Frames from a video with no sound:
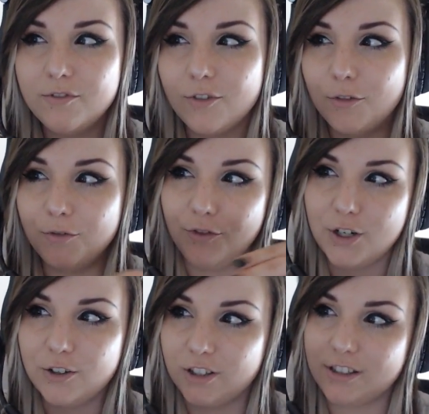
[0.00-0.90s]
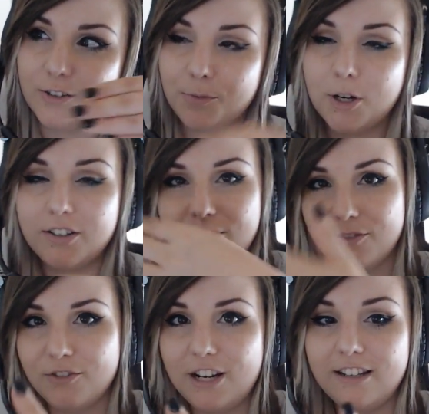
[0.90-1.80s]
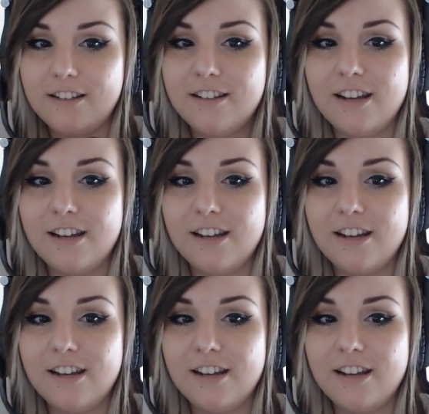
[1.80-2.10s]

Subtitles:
from viewers to mods to friends.